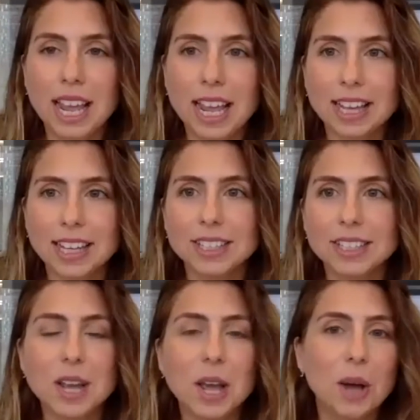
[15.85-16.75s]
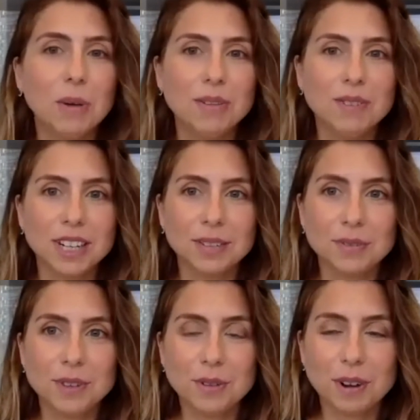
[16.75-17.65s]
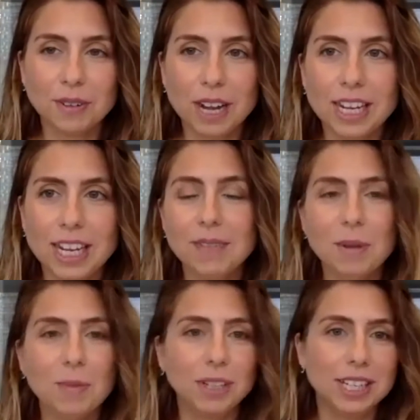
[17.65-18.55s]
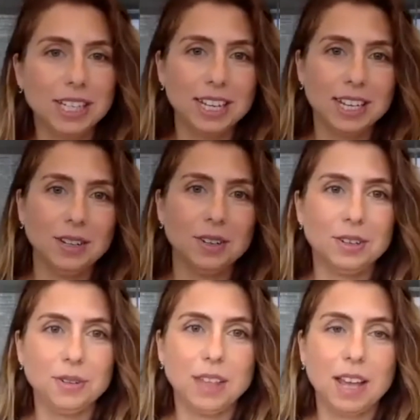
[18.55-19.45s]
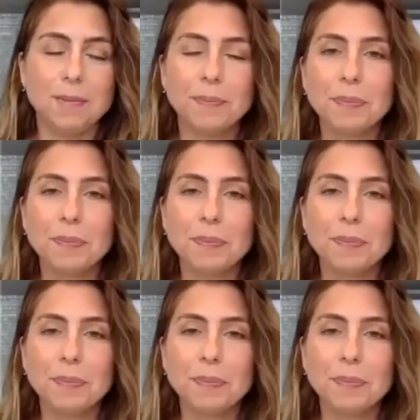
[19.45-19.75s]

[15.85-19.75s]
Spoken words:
and we've done a few already, and we will continue to do them.